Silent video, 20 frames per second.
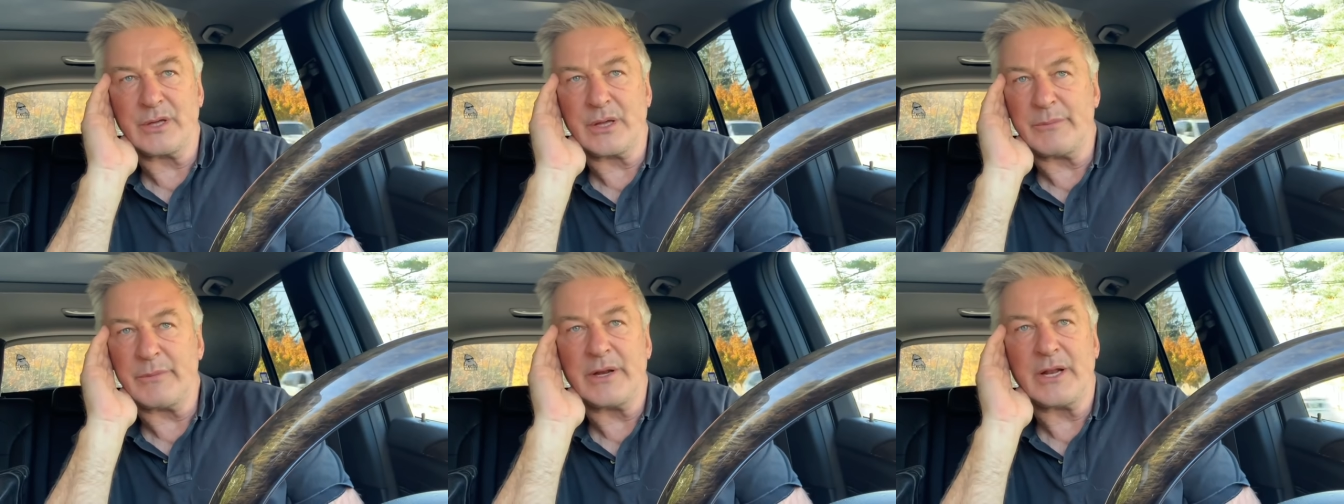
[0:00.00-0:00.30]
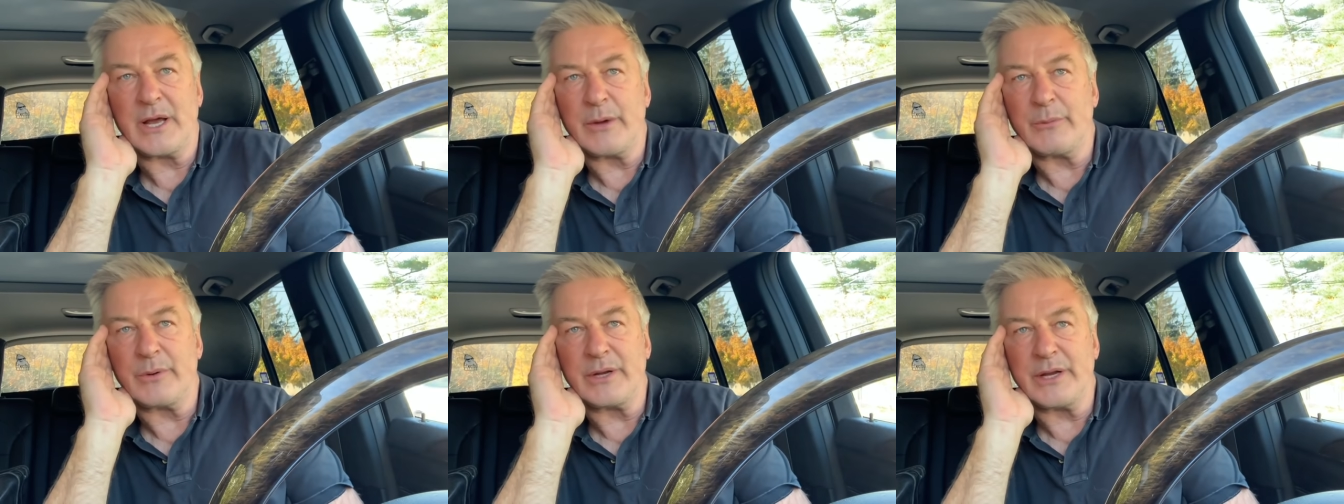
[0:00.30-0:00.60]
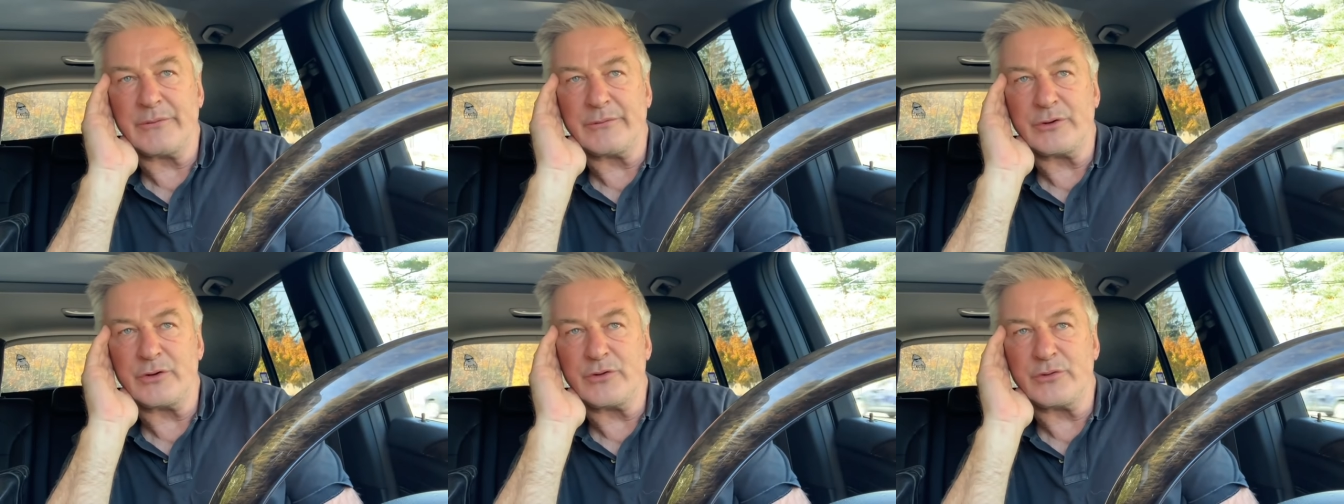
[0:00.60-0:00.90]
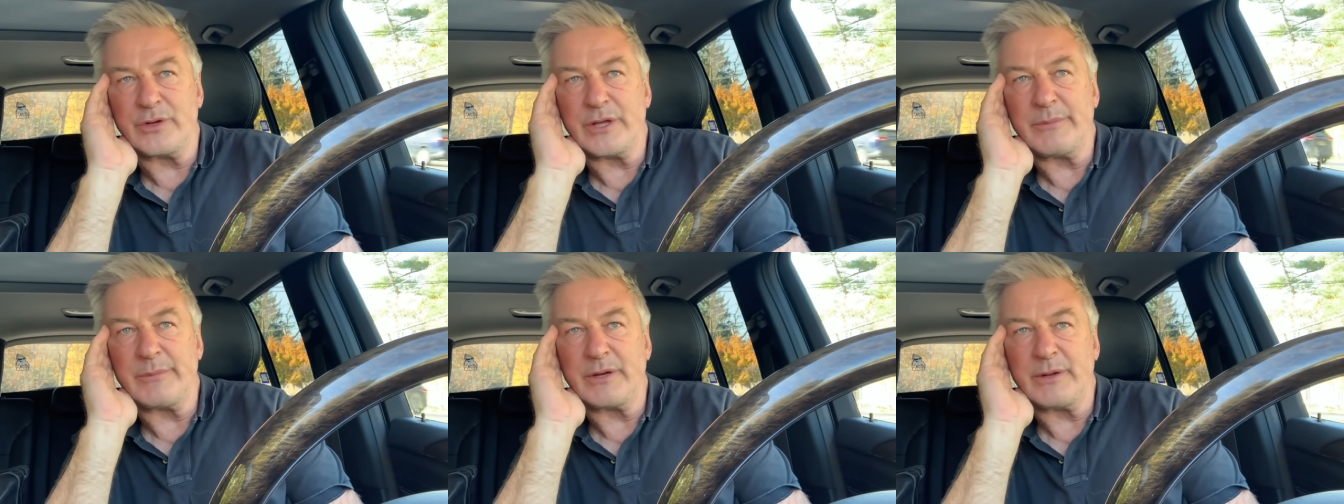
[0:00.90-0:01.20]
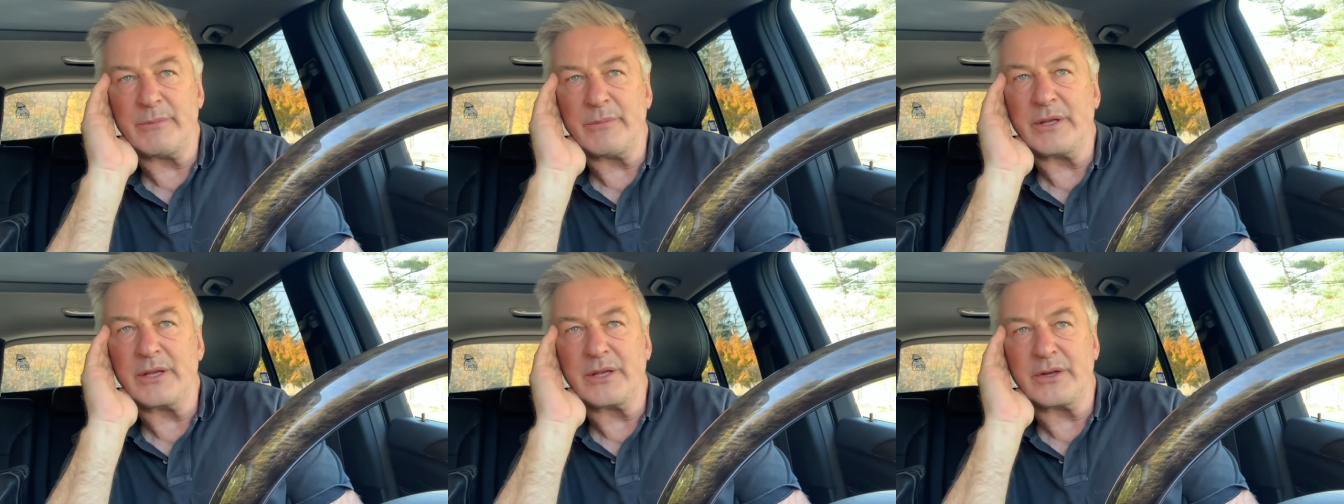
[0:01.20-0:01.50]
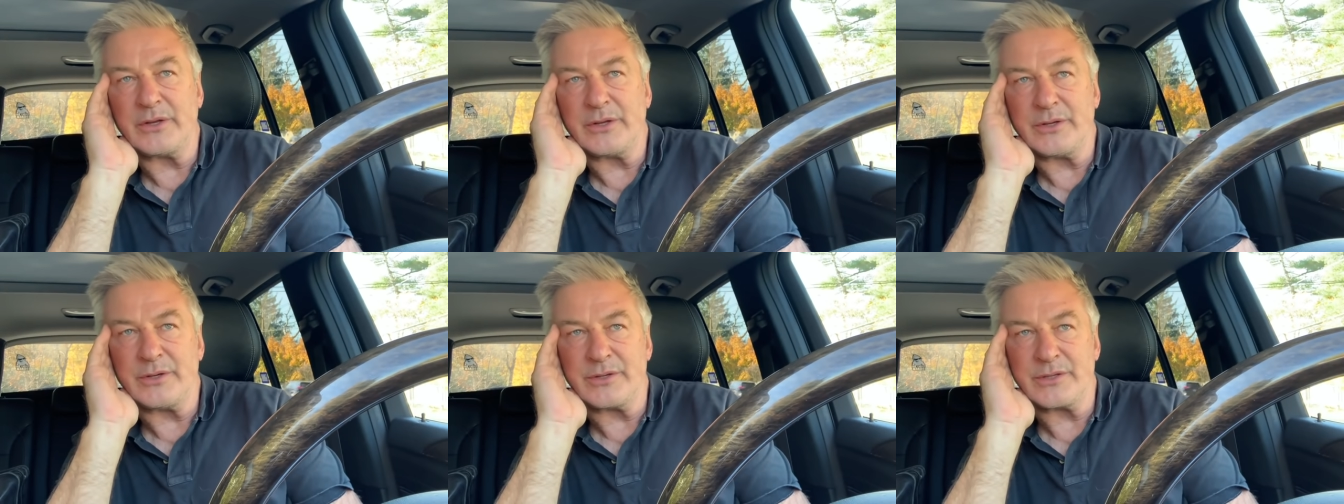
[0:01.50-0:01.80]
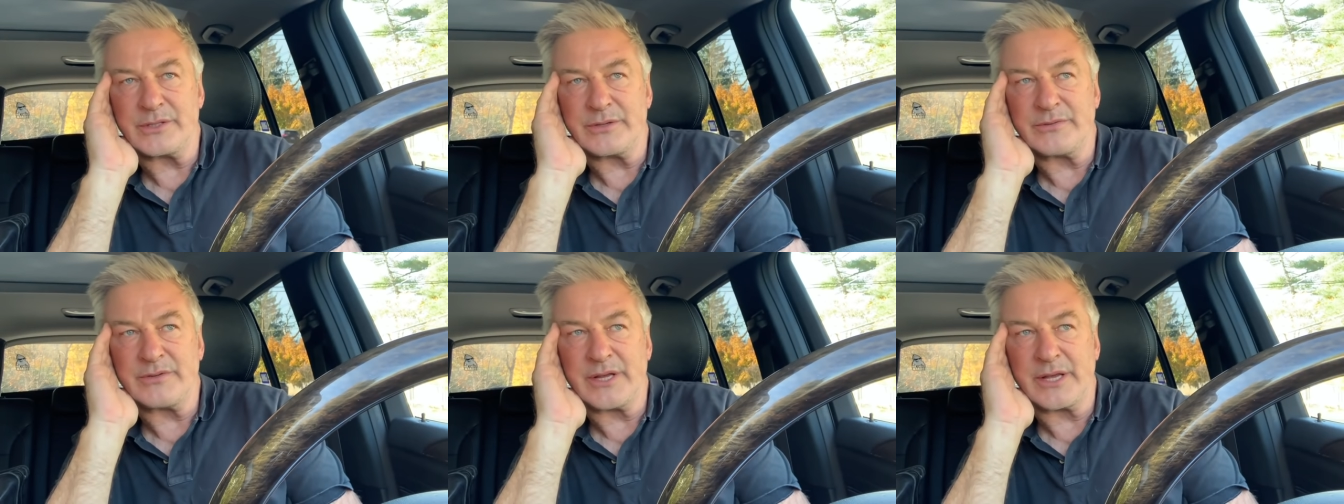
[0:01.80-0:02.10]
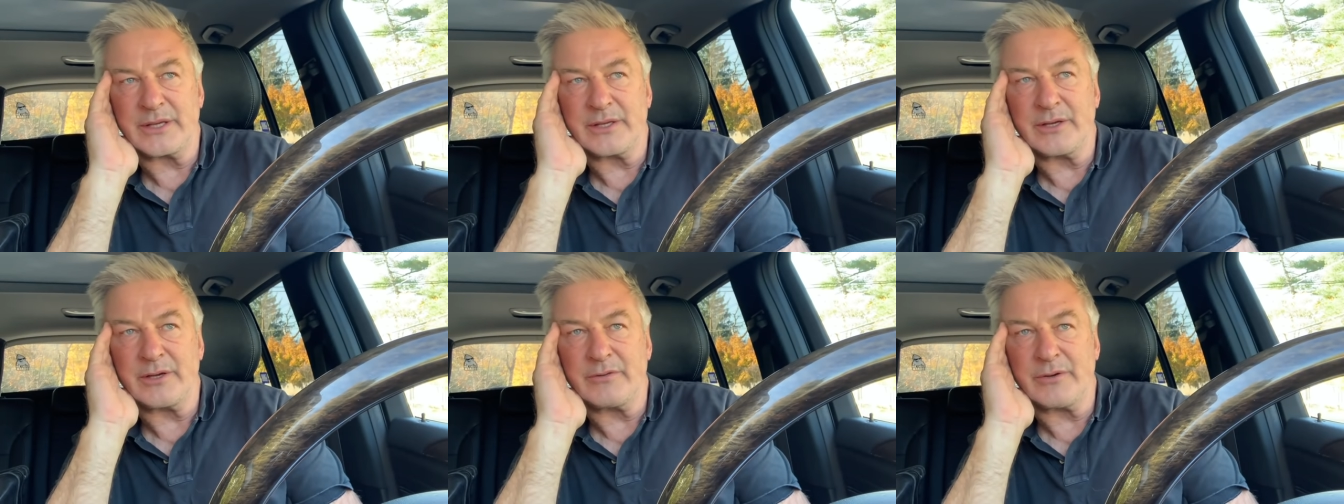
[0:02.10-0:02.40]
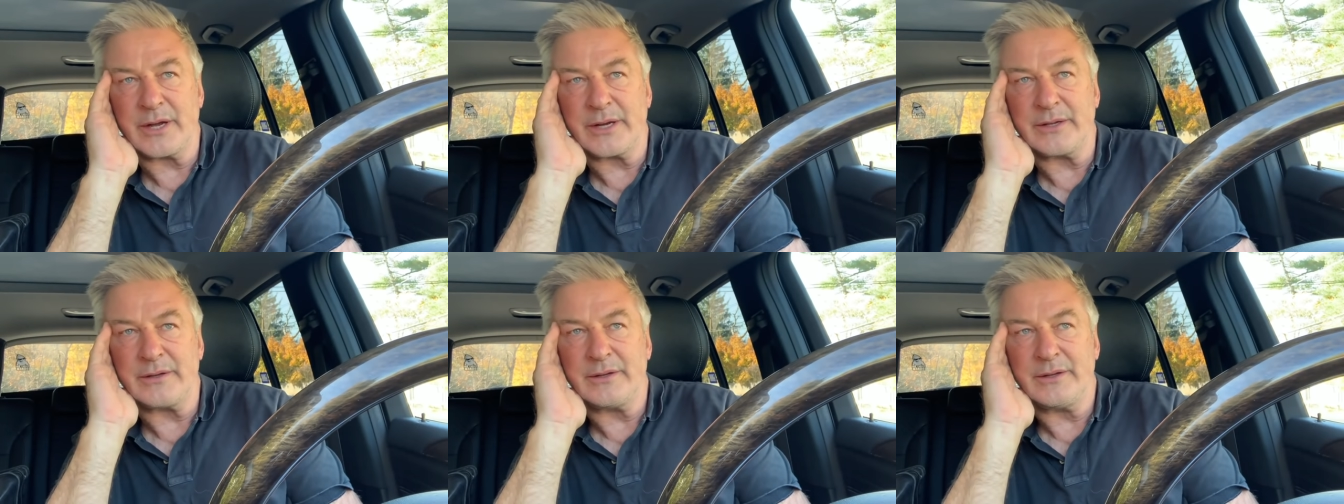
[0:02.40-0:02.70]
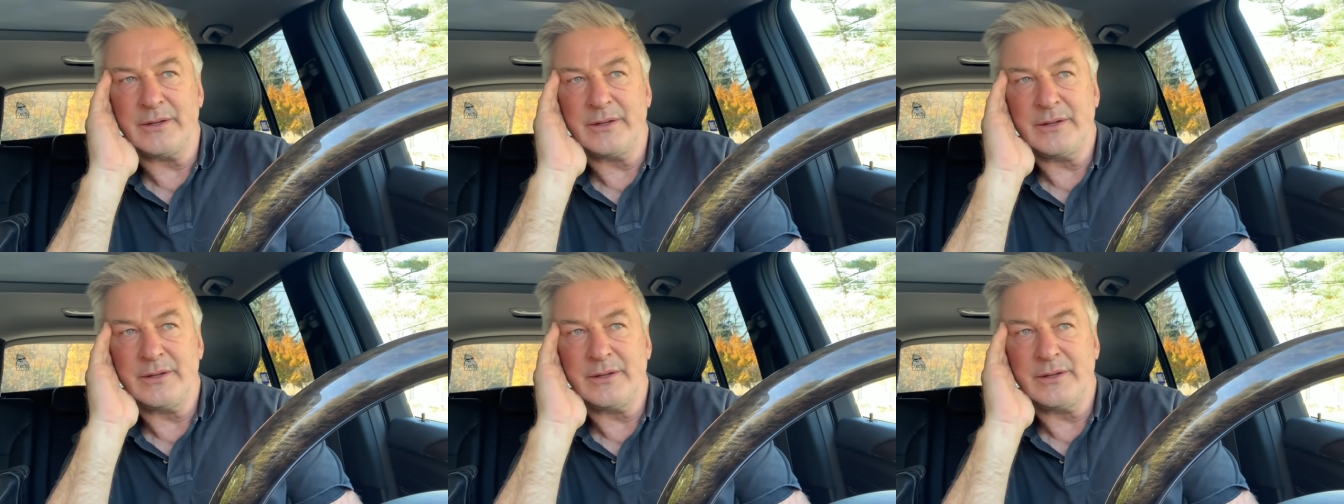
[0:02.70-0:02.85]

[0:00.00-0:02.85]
I mean, I would never dream in a million years of taking credit